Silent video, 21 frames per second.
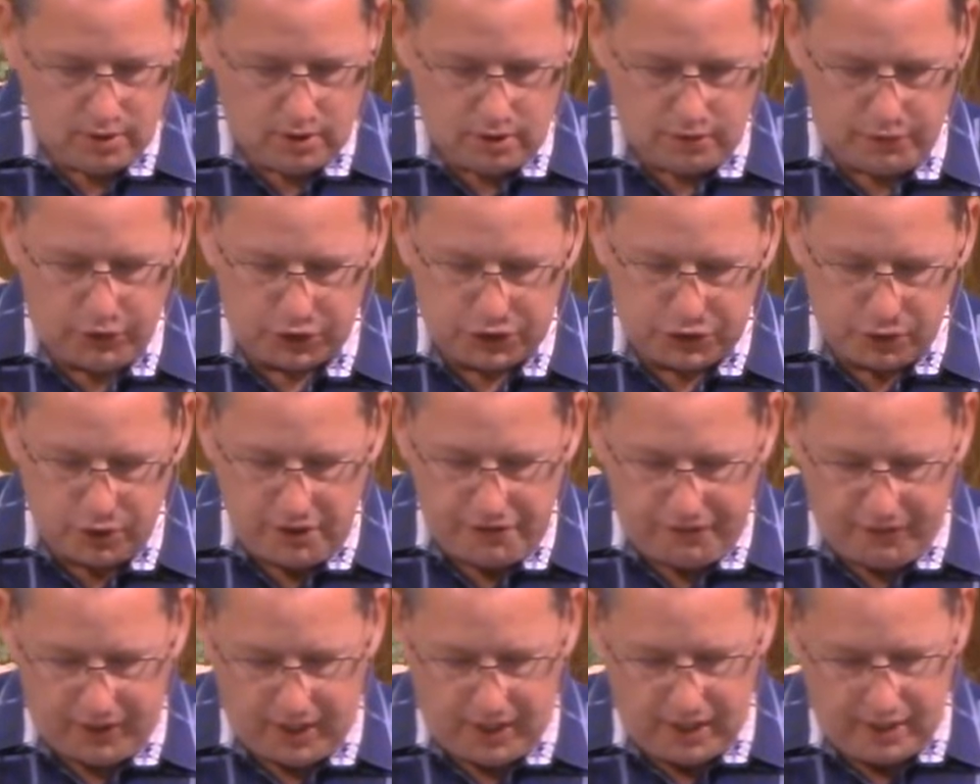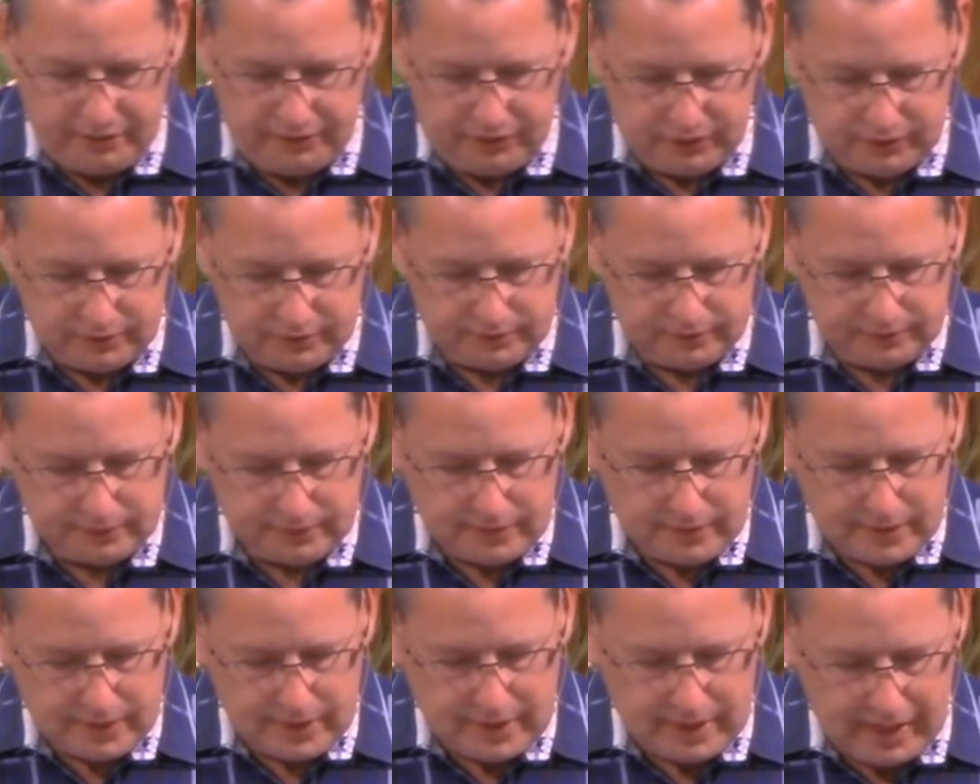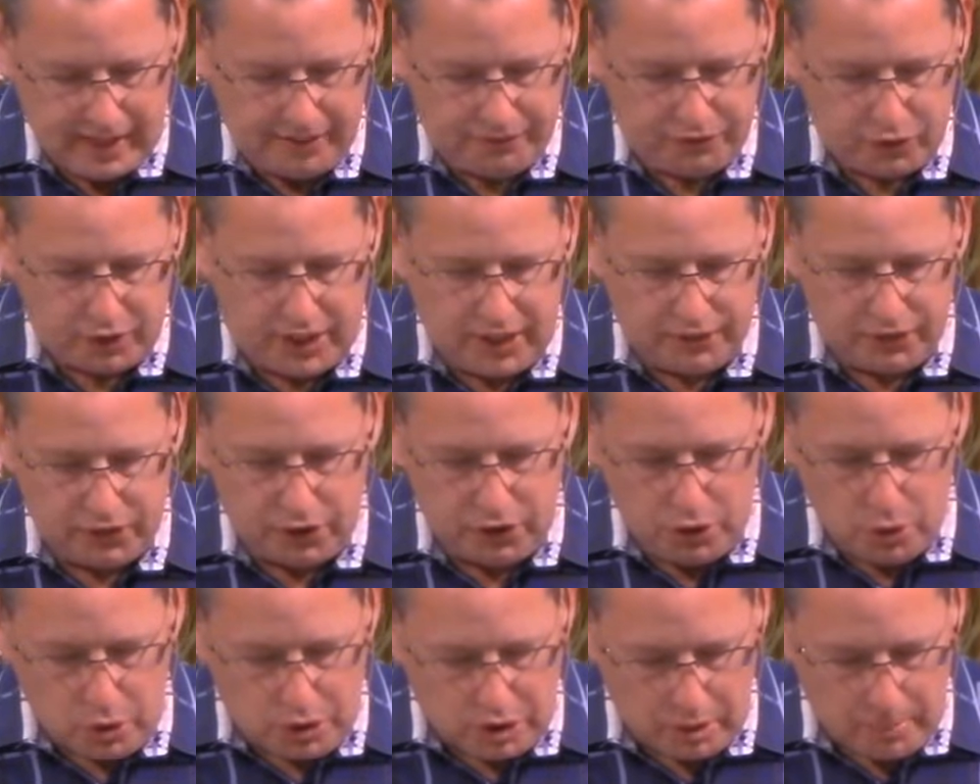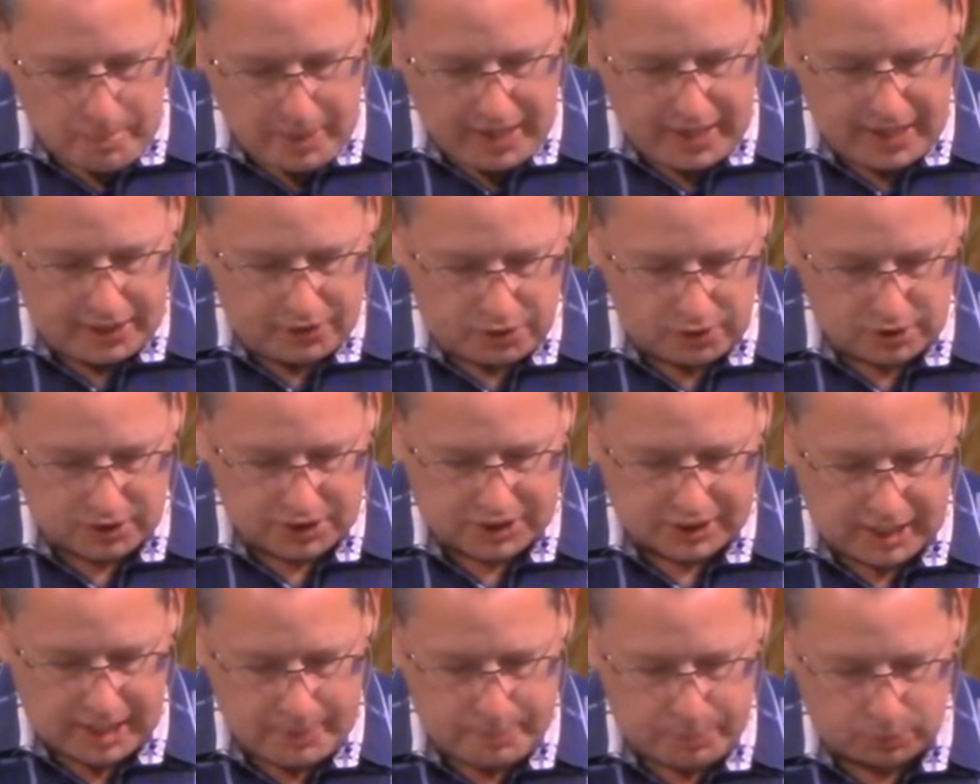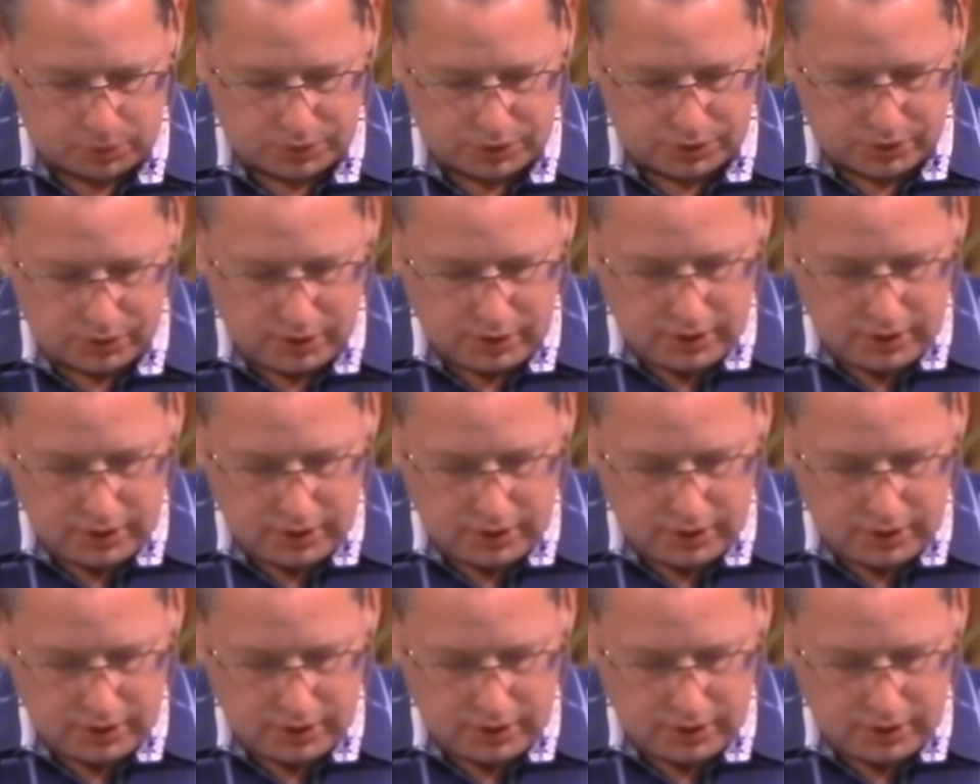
Verse 35 after giving the new command to disciples,